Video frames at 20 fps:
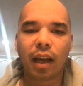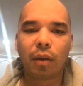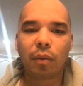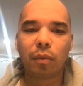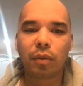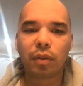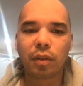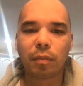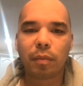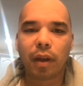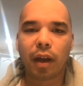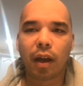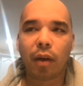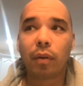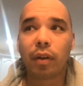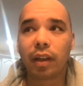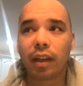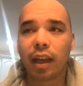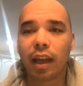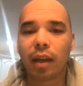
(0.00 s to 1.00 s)
was about
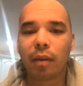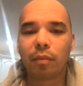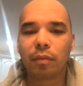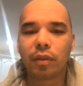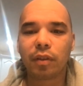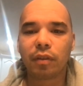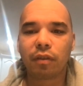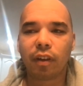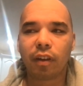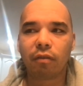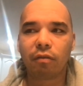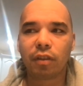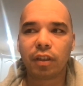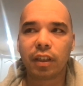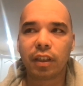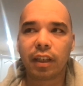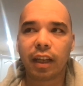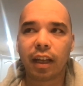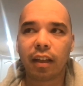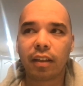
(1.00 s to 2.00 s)
when he came to fight
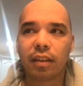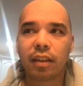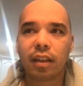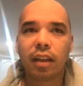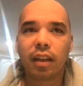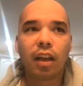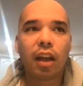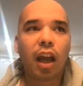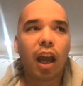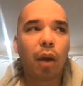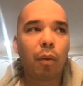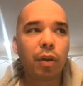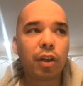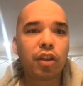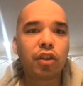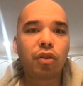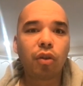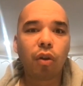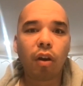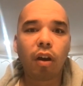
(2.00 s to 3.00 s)
Rashidi Ellis. And we
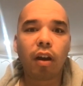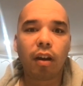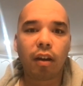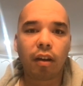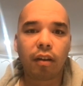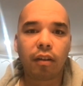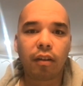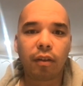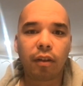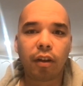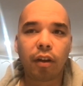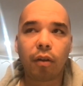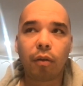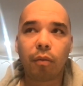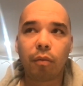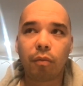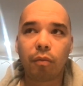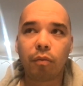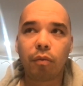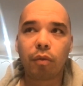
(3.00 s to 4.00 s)
saw,
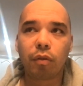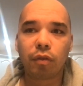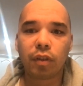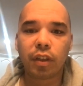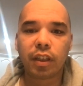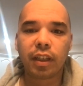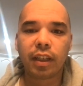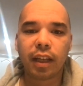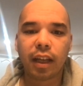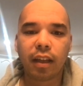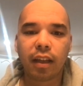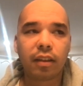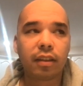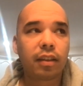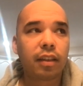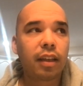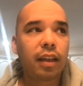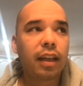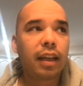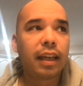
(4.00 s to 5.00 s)
with Rashidi Ellis,
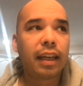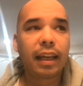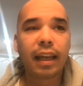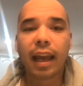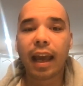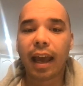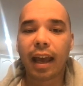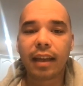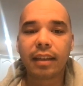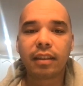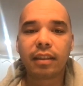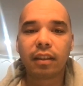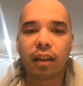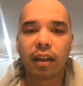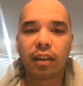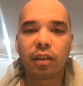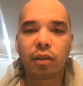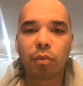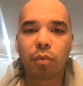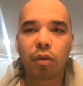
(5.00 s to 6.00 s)
he has a
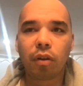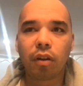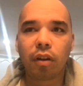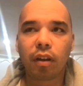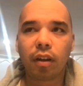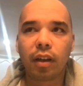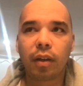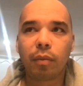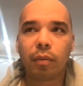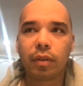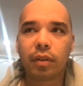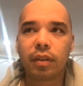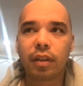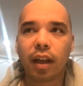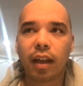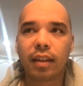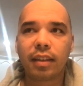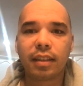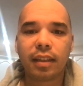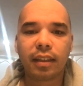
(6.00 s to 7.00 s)
lot to work on. He was
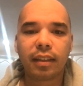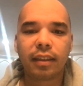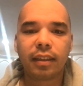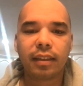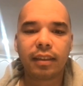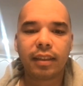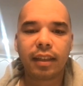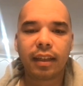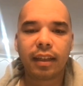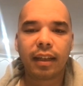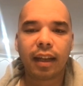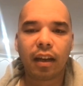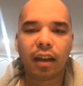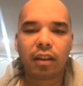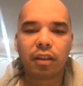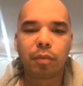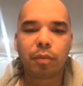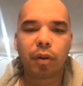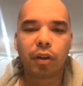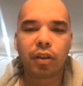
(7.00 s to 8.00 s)
not sitting down on
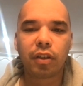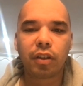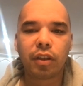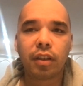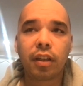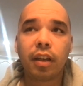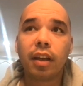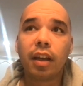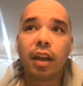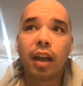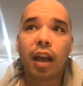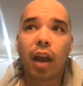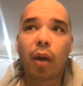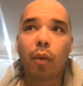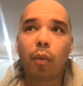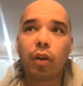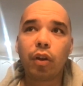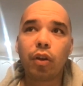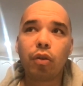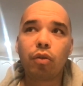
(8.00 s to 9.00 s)
his punches. And
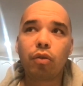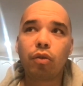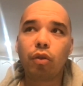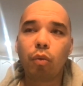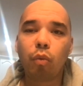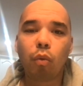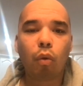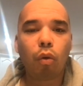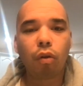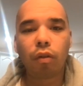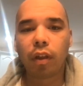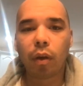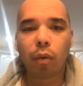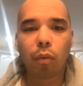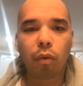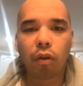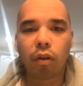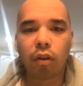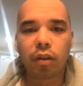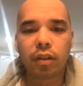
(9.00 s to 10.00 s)
when you do all that
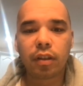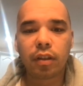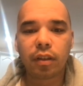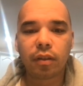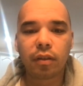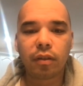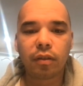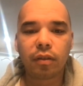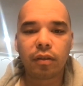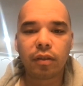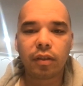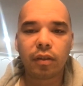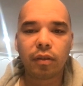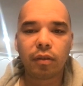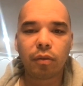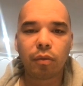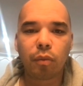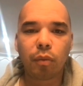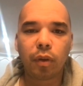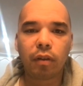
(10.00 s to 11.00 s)
work
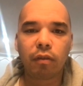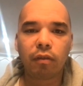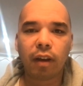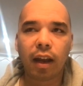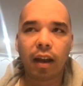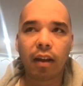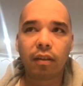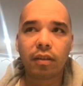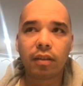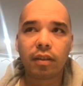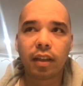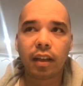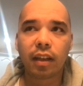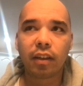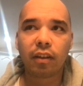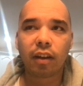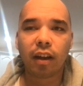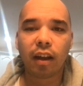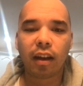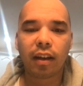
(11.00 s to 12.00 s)
to win rounds and
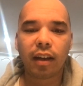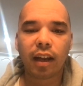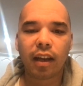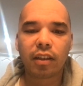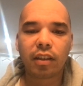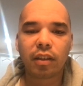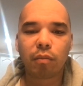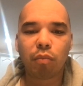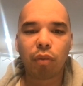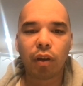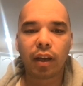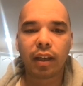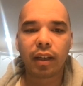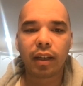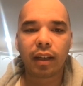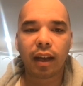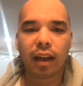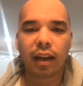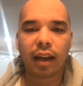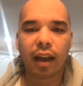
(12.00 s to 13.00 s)
you're not actually breaking a
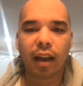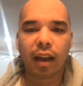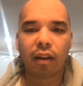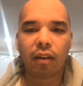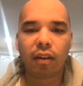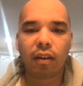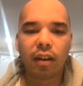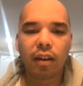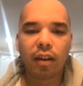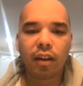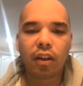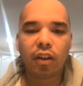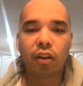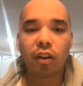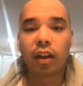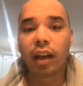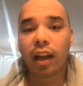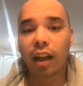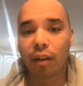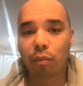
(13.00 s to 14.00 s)
guy down, you're
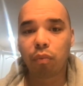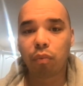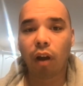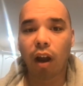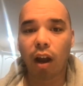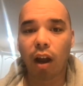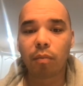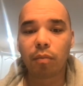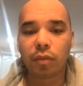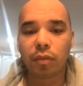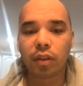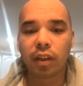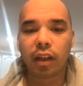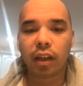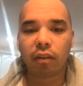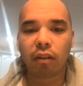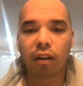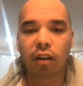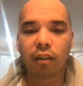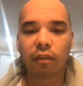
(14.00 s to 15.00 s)
going to have problems
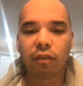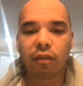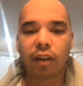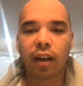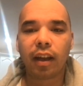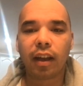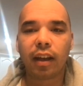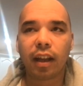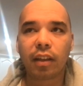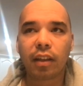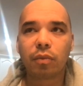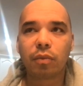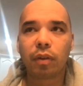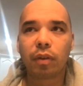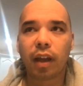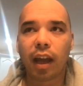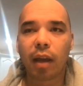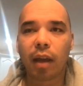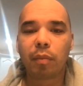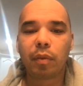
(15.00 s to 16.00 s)
later on in the fight. And that's what
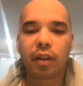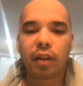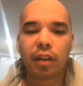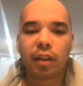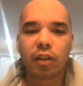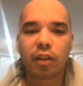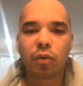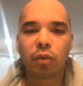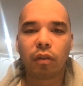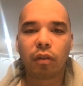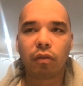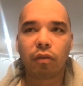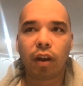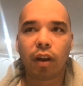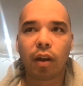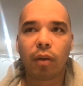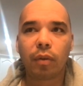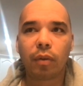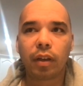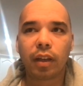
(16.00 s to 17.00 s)
happened in the 12th
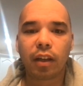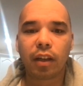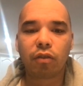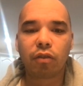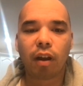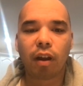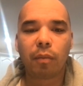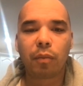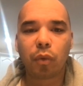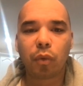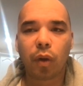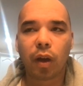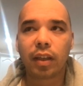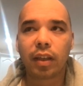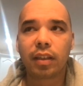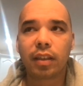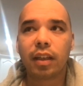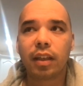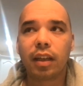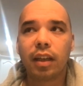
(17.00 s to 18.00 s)
round when he got dropped
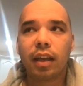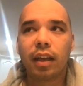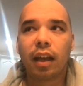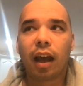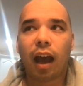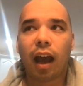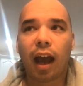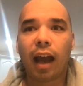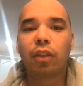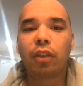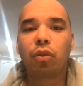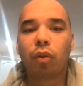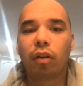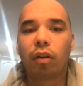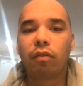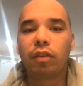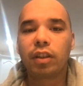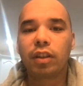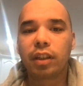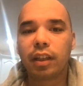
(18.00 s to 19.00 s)
twice. I thought
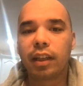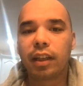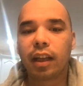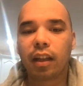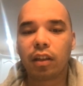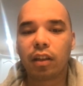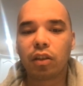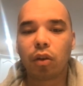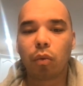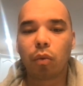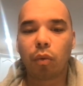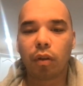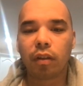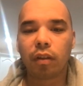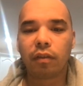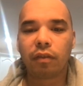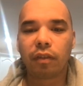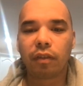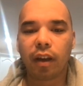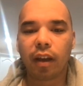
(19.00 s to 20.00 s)
Rashidi Ellis won the
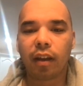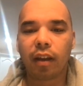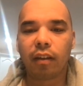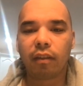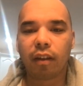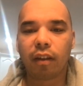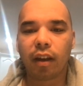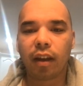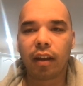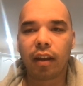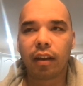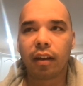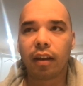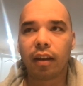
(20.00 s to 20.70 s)
fight, right?